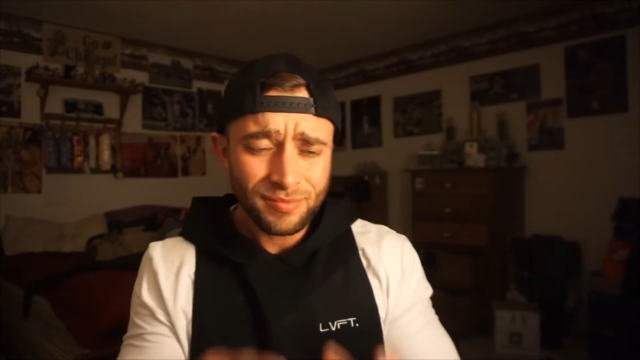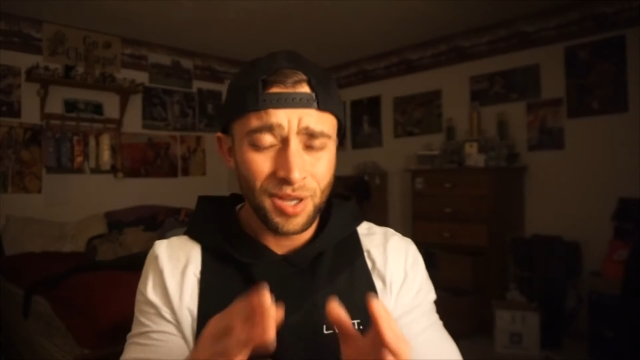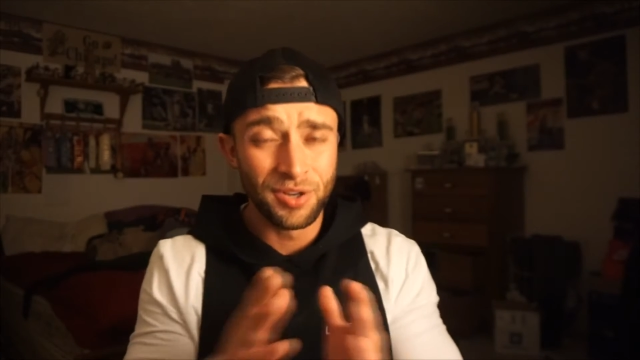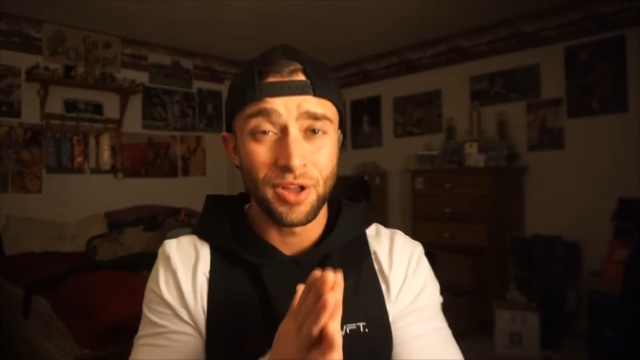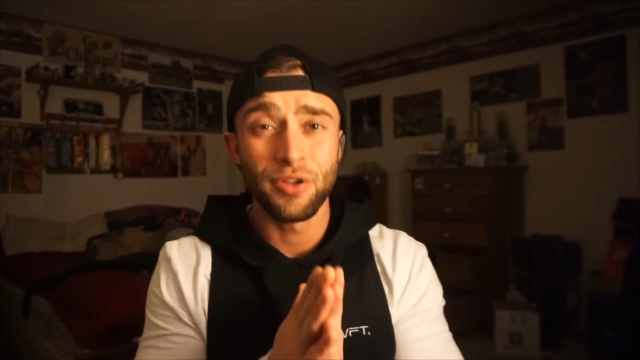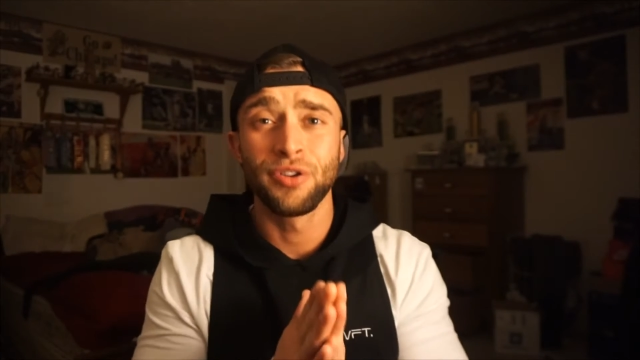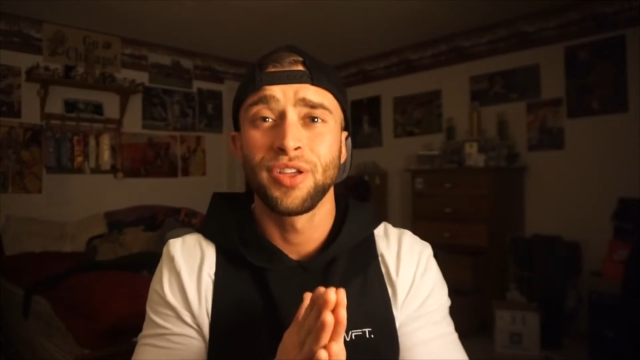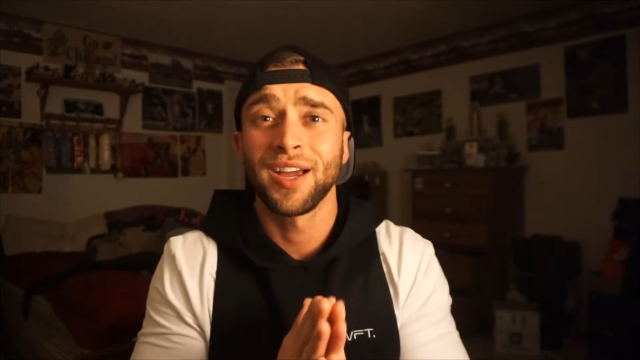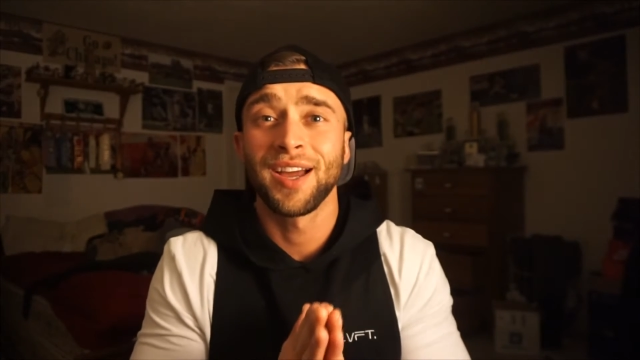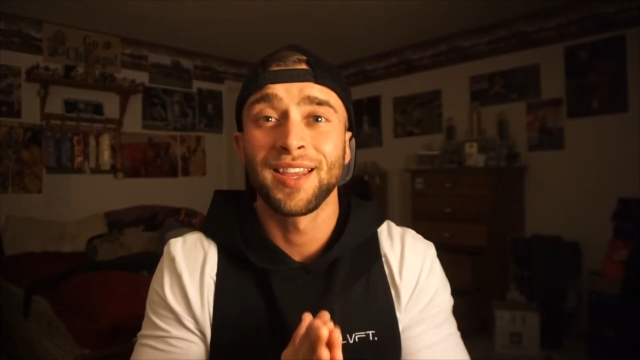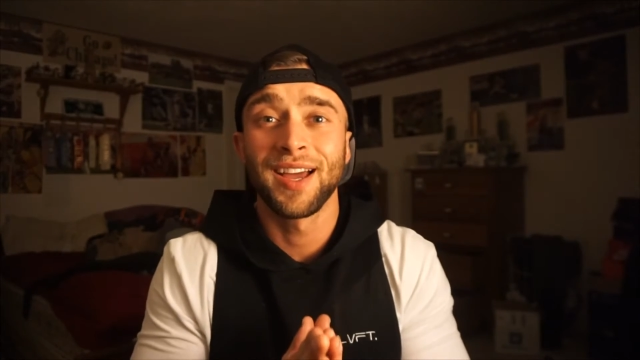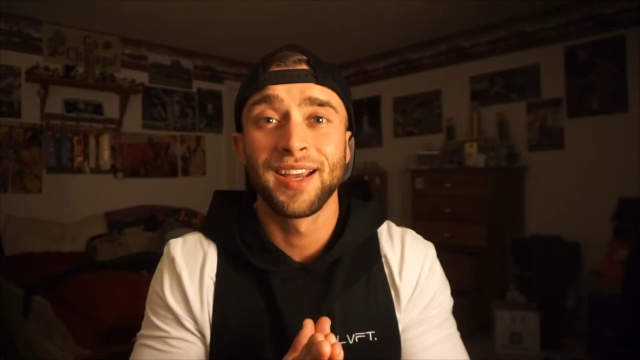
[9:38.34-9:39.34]
Another thing
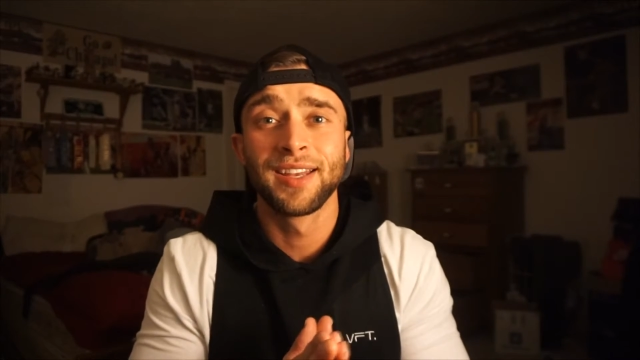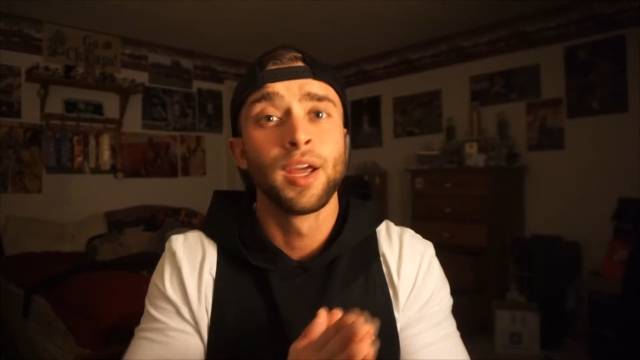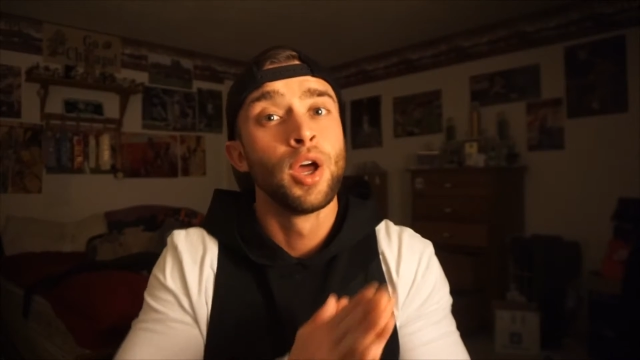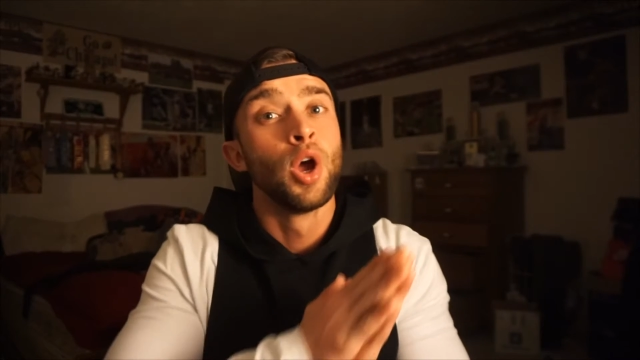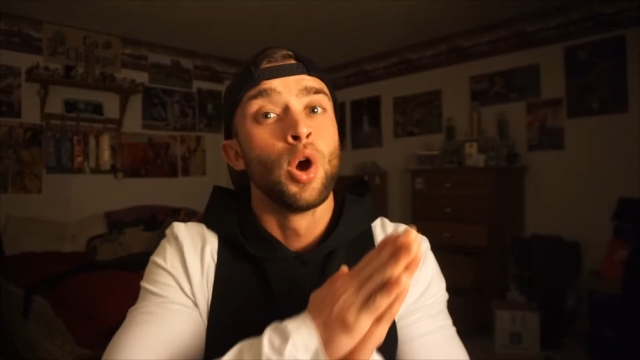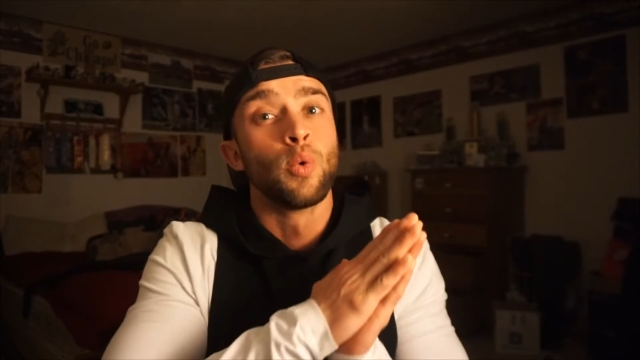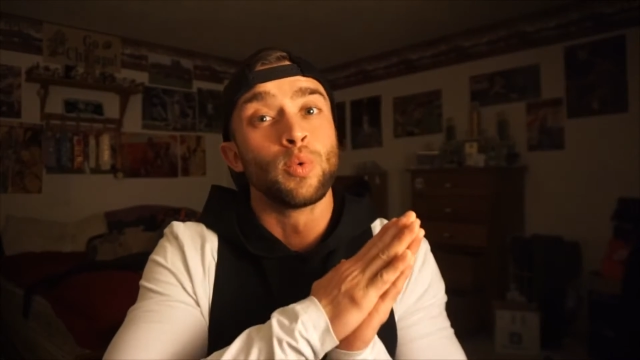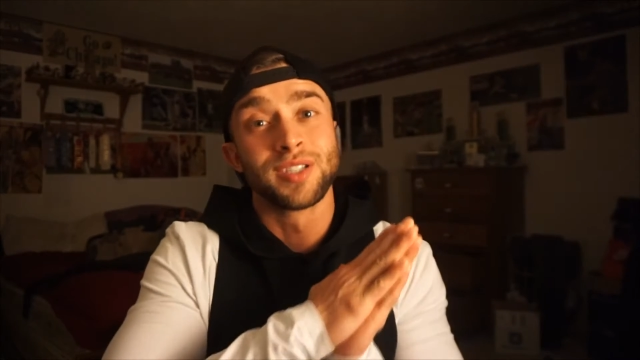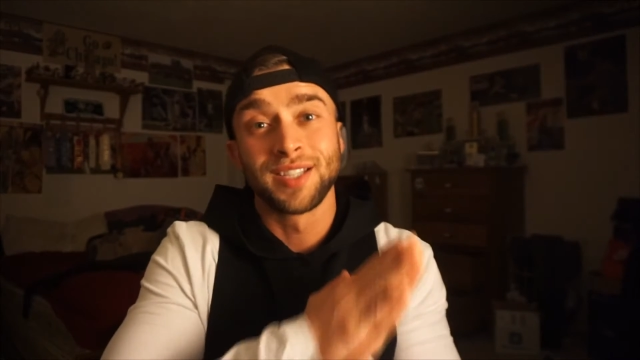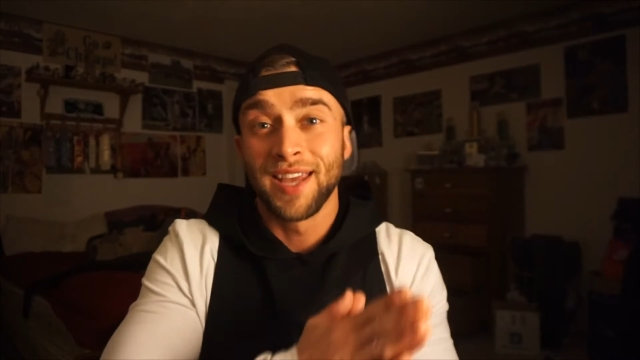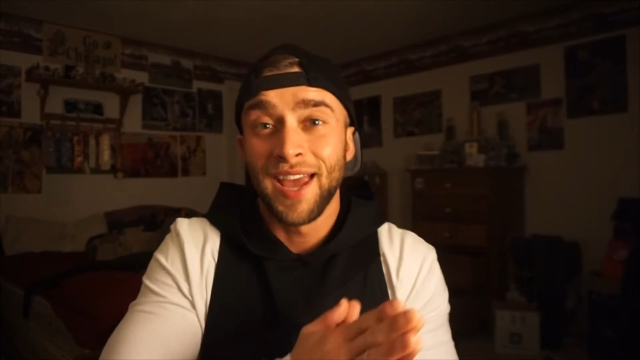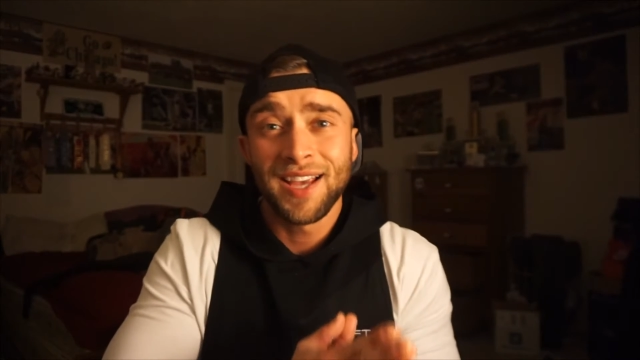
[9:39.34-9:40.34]
I liked
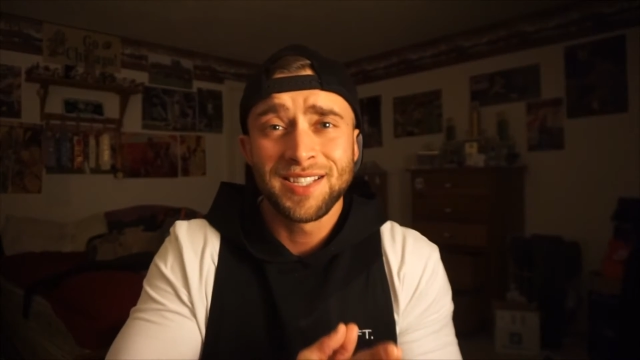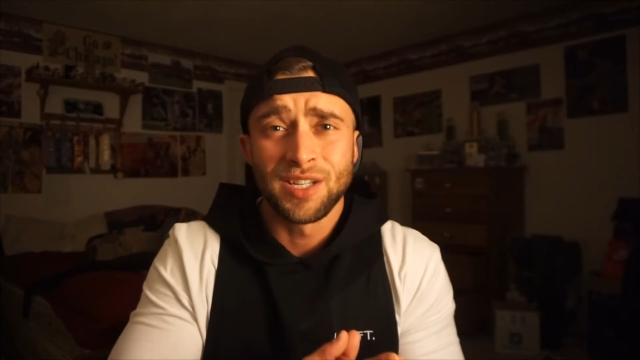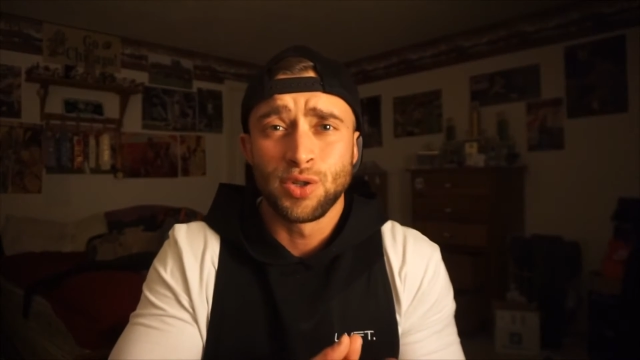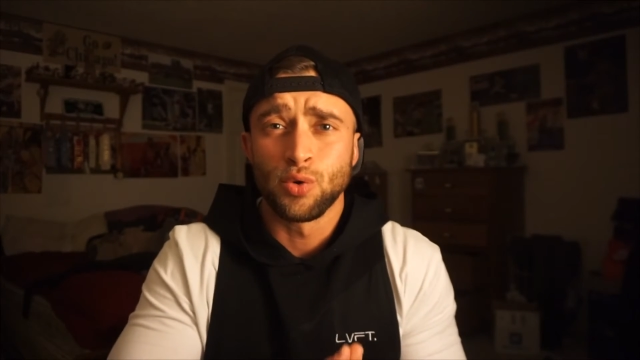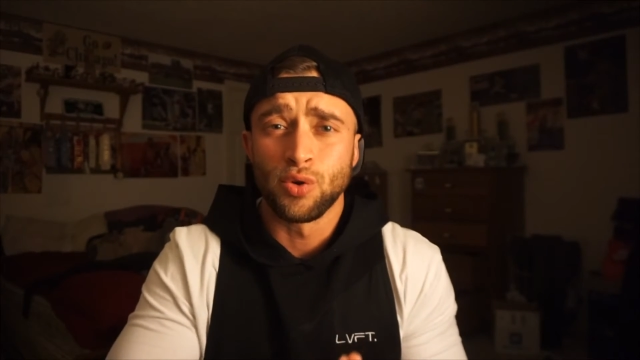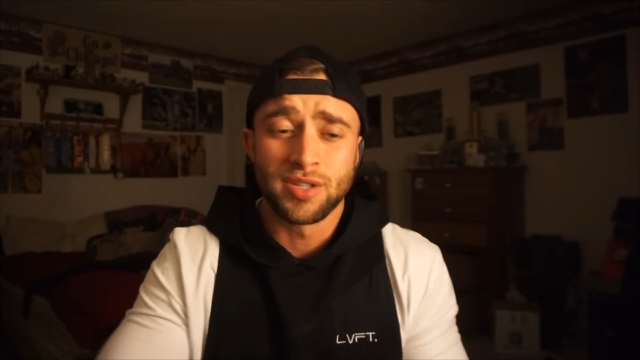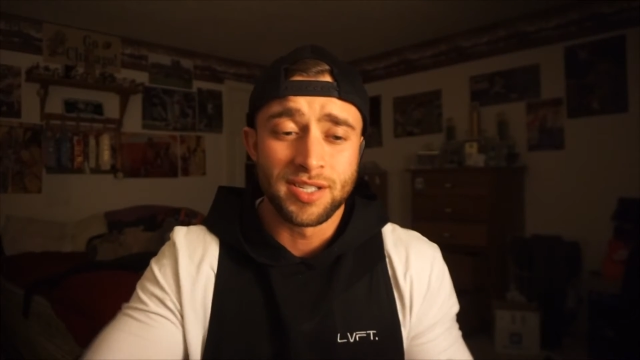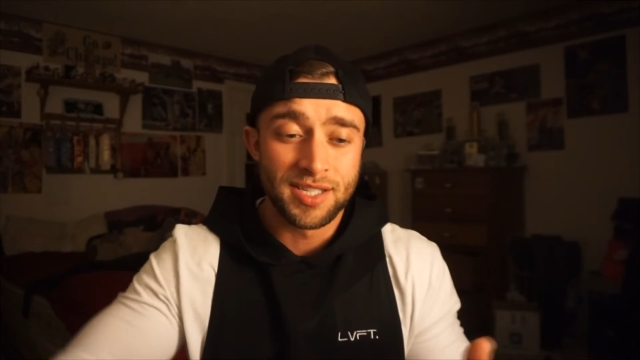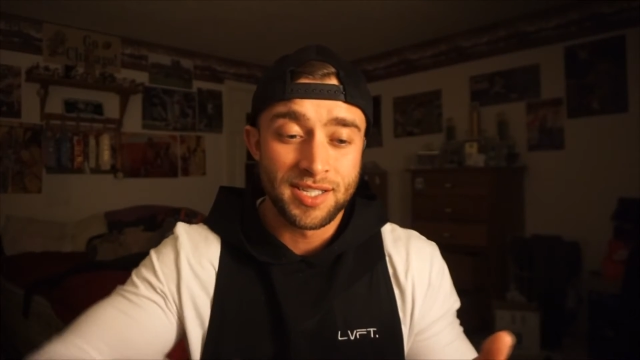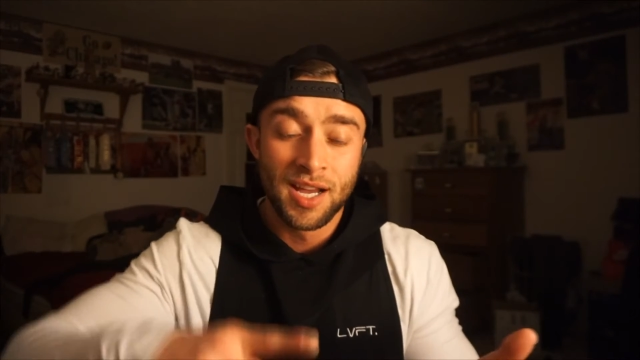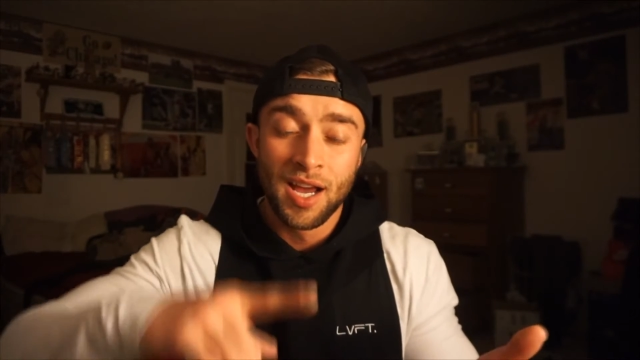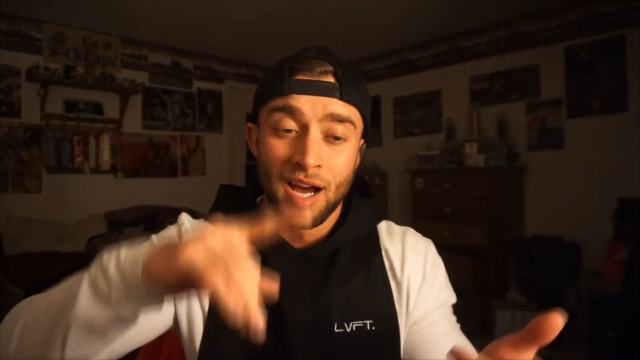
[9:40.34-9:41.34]
was the casting
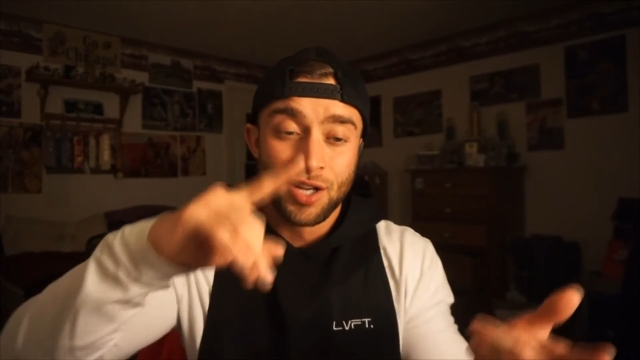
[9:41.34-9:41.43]
choices.